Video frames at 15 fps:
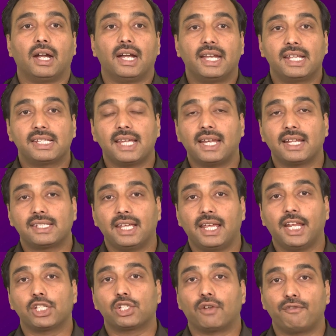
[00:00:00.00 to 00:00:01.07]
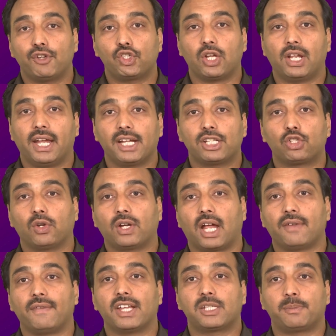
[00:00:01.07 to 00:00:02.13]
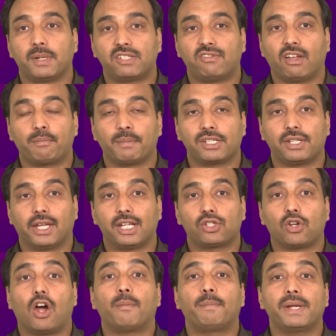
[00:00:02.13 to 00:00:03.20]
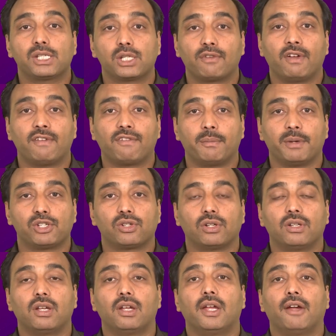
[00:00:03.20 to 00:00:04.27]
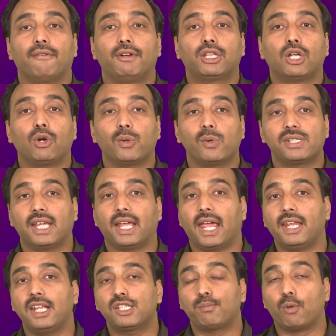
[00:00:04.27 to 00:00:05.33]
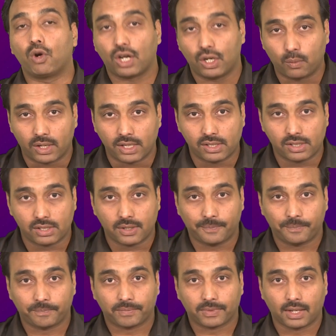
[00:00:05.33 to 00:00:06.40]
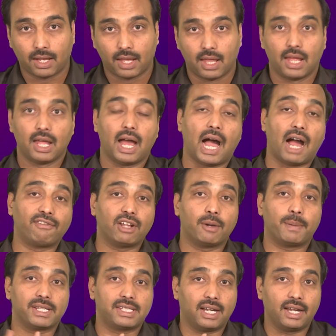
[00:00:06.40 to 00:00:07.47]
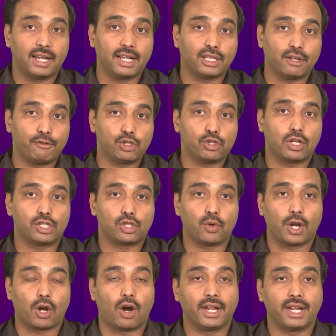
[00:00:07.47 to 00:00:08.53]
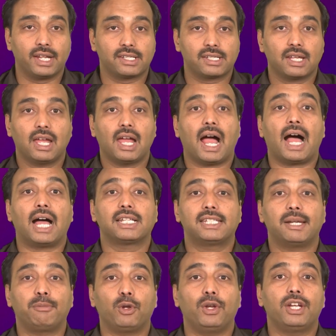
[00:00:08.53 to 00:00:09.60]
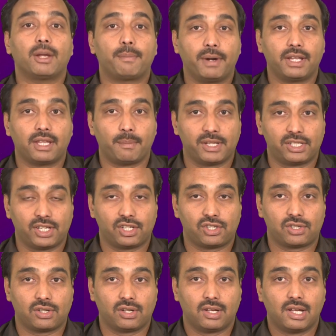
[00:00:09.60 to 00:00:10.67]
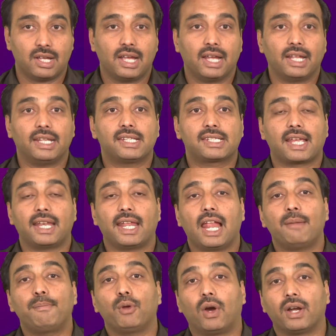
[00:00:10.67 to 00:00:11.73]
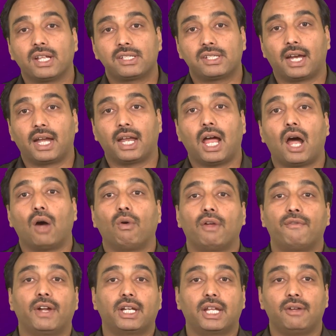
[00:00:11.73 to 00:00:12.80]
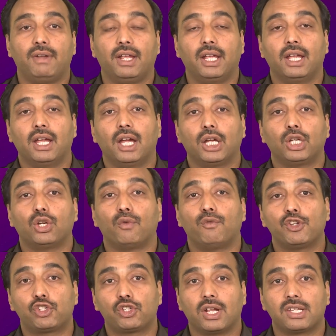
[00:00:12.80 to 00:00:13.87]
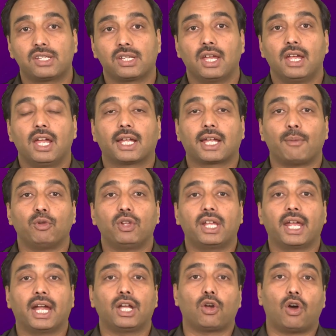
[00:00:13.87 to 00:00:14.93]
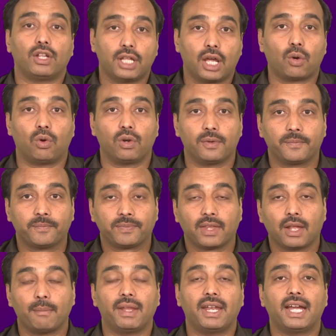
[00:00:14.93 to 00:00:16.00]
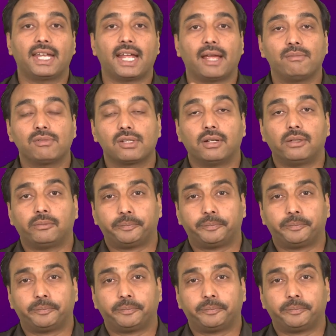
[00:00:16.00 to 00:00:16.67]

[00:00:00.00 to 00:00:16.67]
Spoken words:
Design a series of visual aids to convey a specific message or piece of information without using any spoken words. After presenting the visuals to an audience, ask them to interpret the message. This can help you understand how effectively your visuals communicate on their own. Many times,